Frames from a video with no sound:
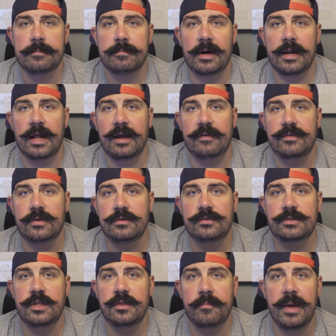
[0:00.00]
But I've
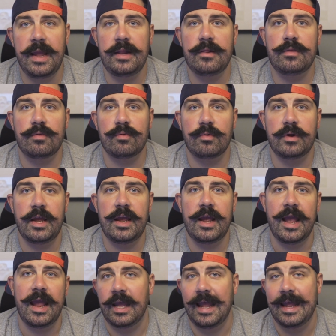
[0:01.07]
used the main three,
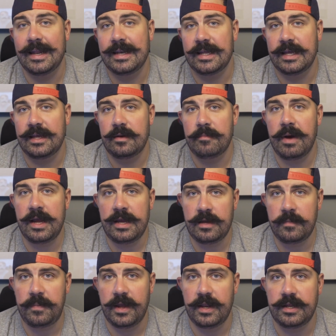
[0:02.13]
and in my
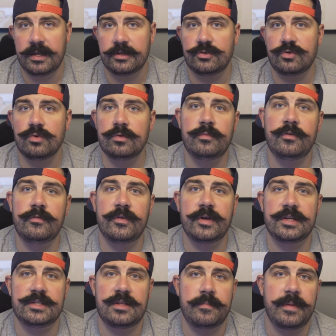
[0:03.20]
opinion, TrueMove
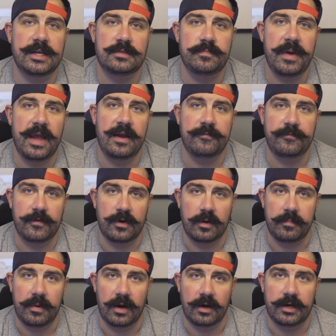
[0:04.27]
is the best bang for your
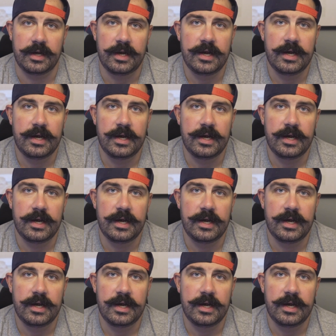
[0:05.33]
buck.